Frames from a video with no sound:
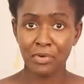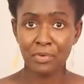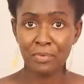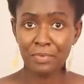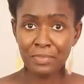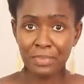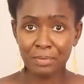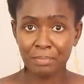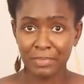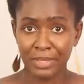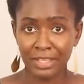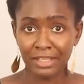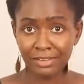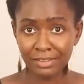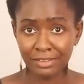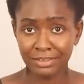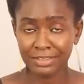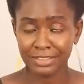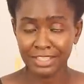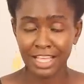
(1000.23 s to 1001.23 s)
All the
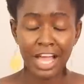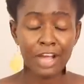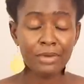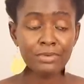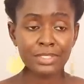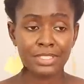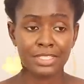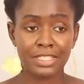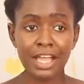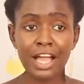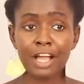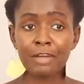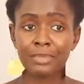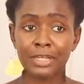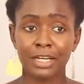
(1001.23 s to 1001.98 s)
pills. I was young,